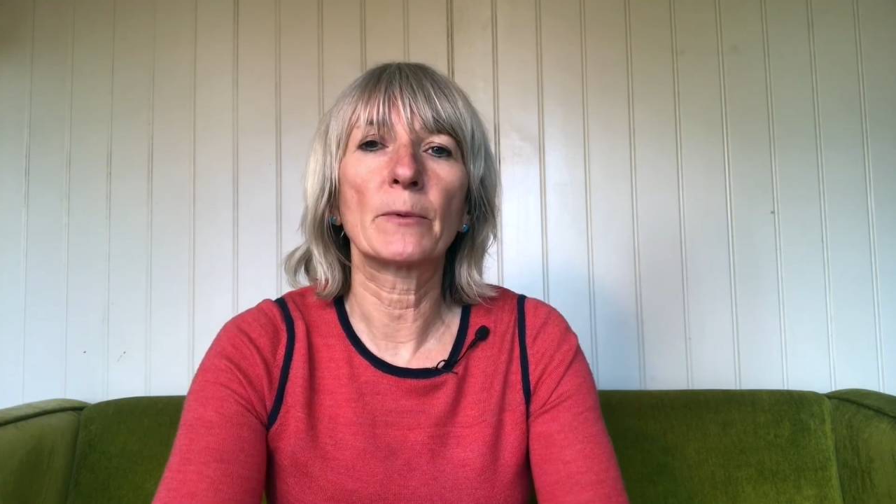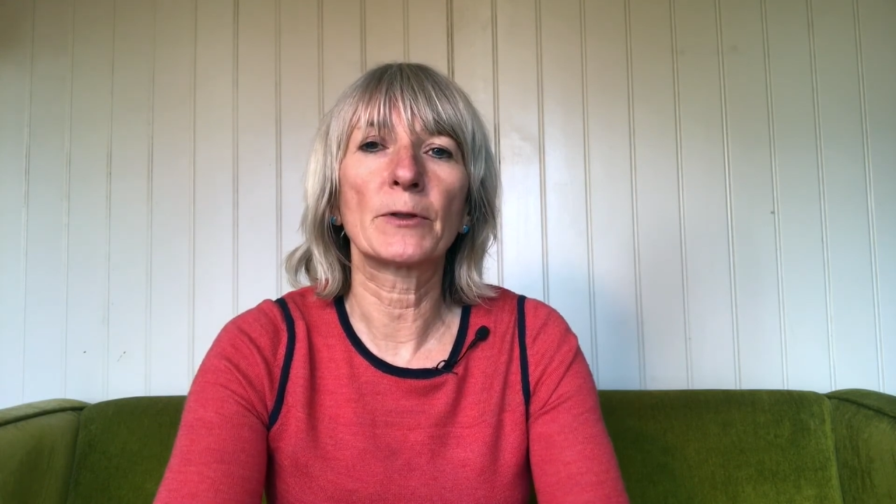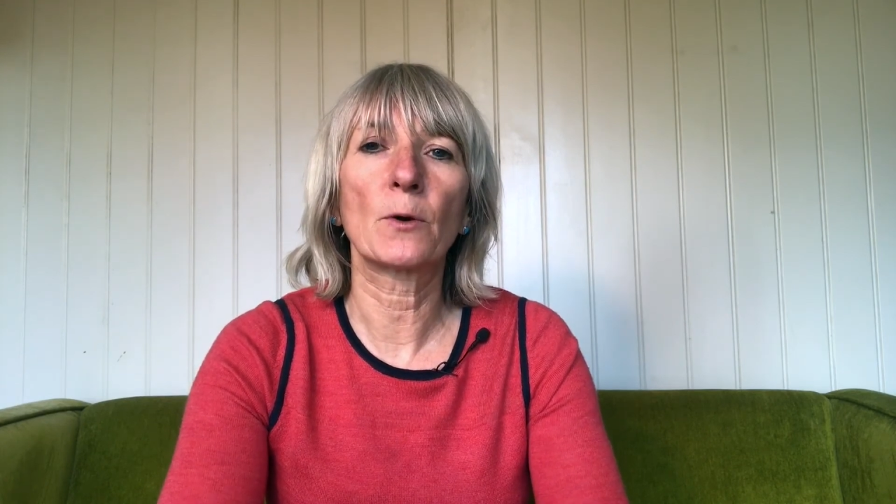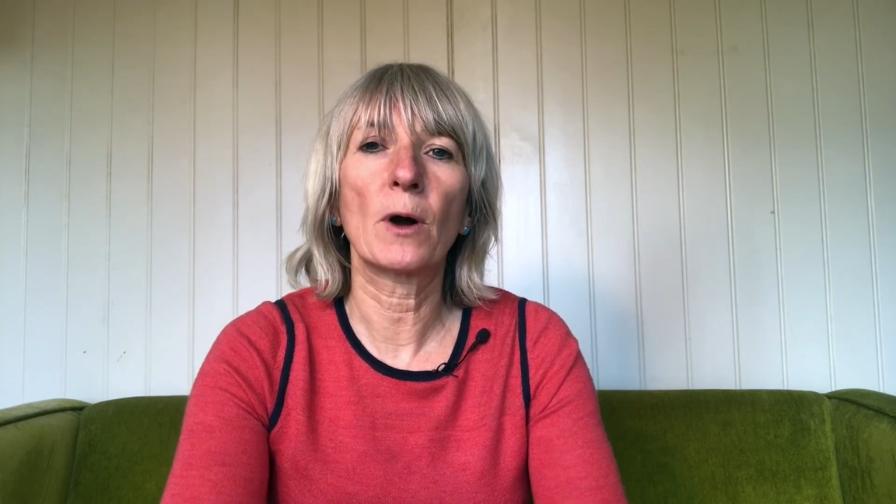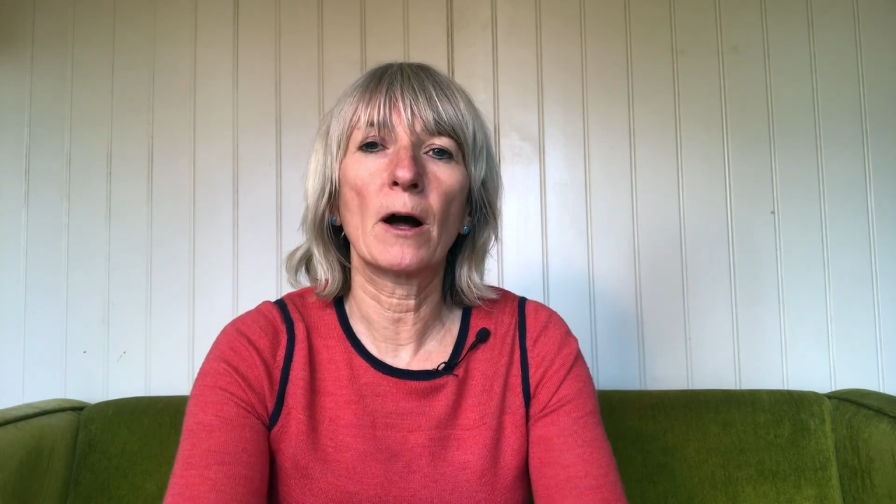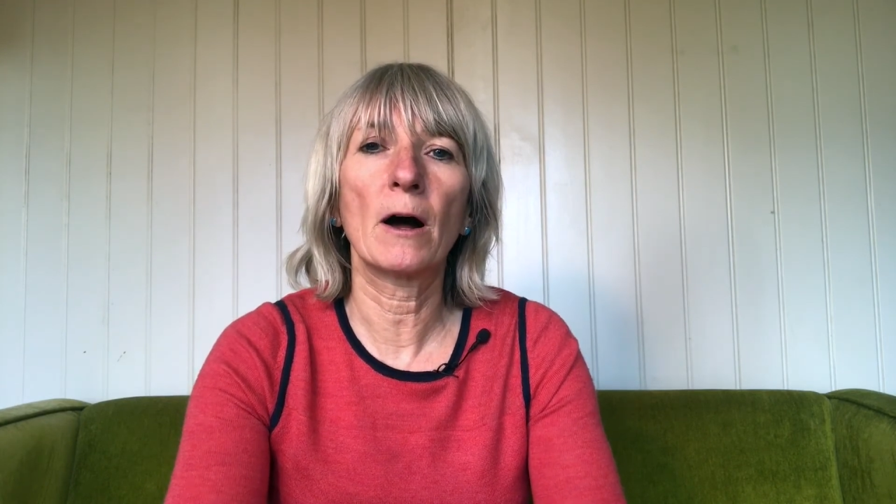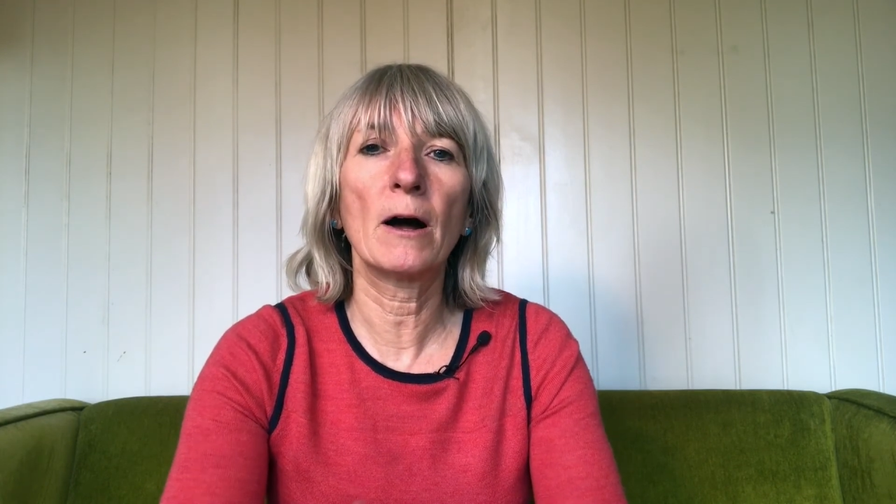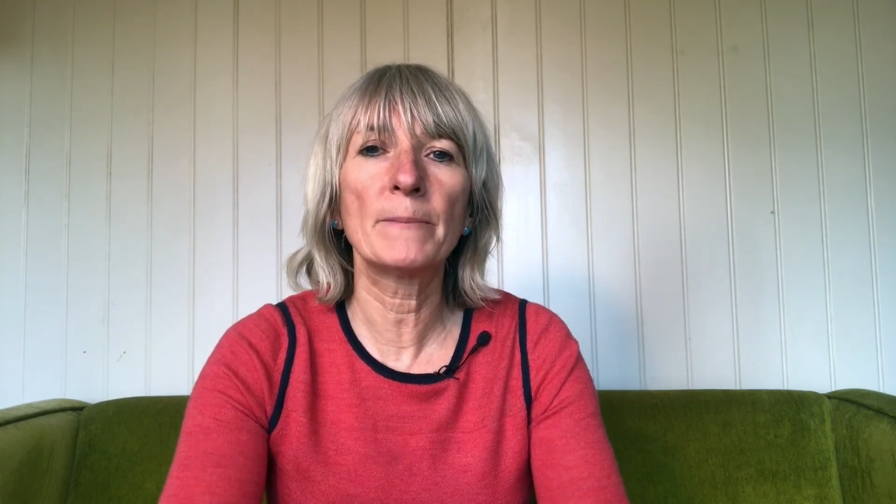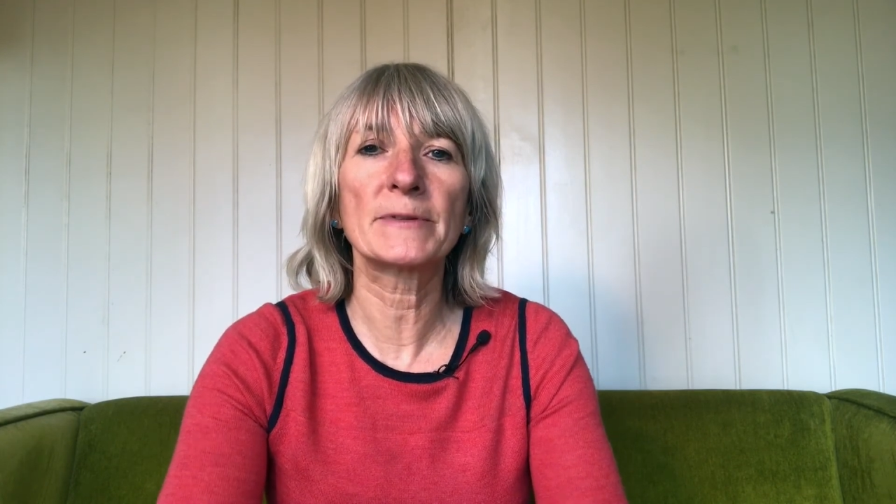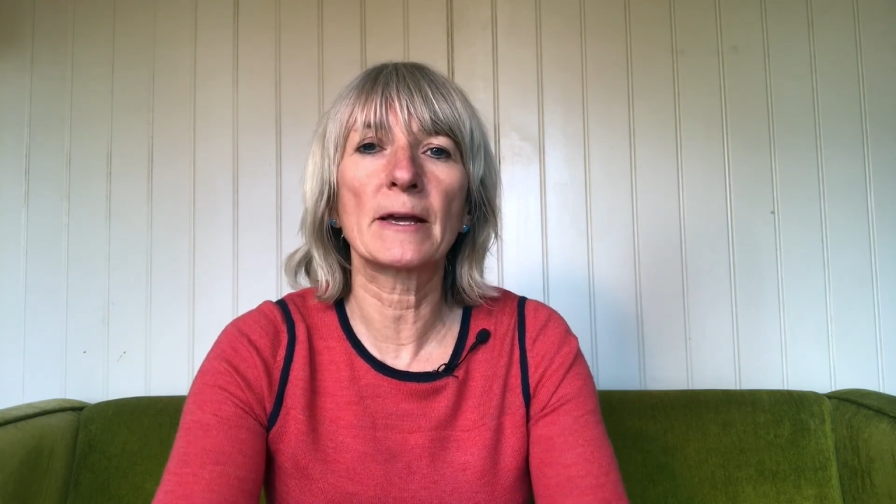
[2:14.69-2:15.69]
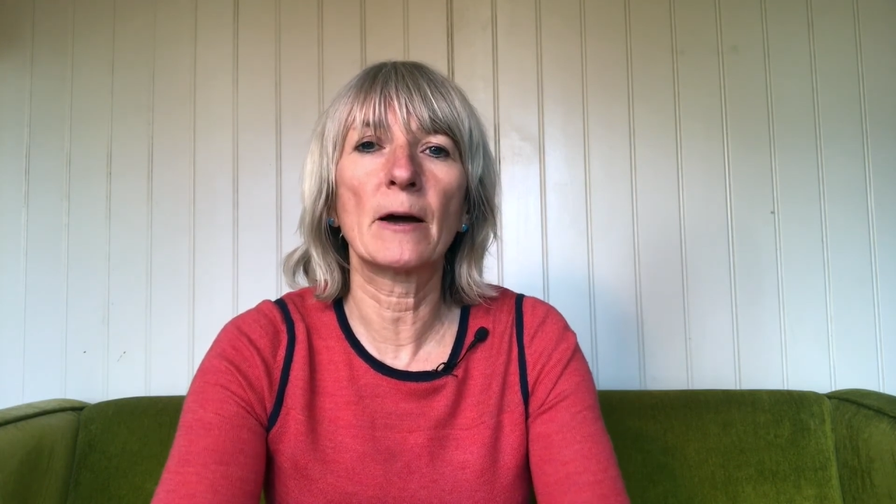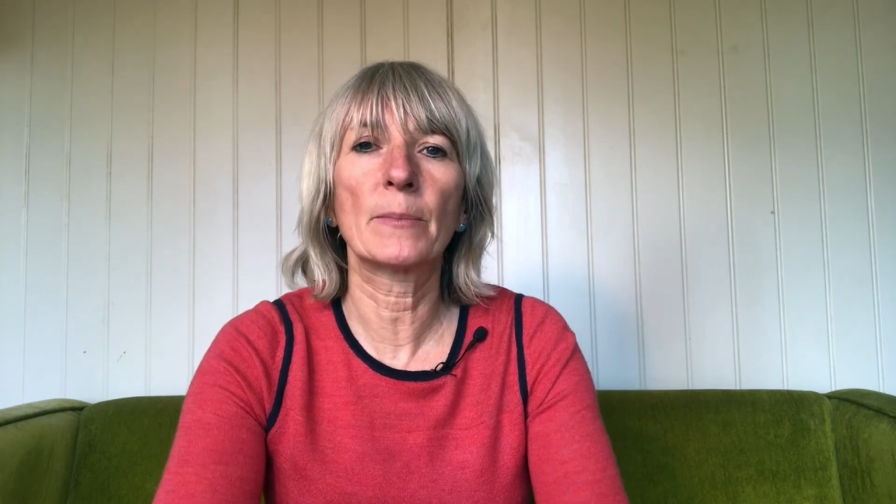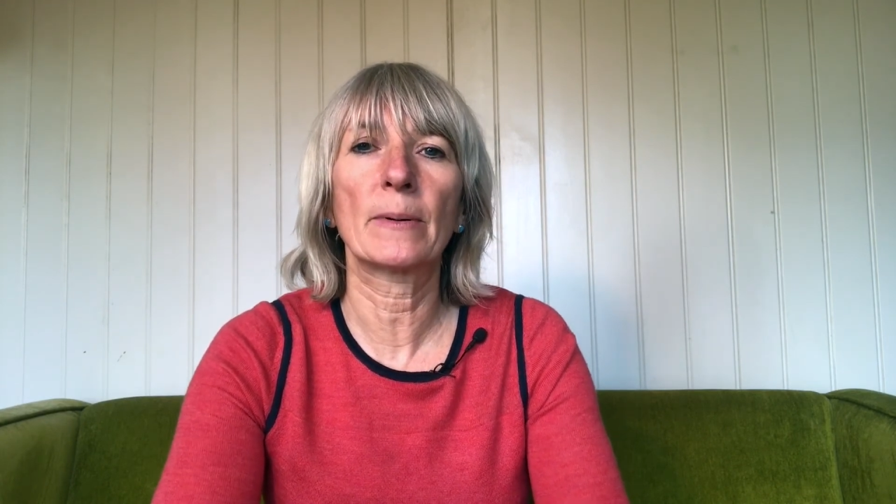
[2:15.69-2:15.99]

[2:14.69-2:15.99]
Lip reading: with your arms up,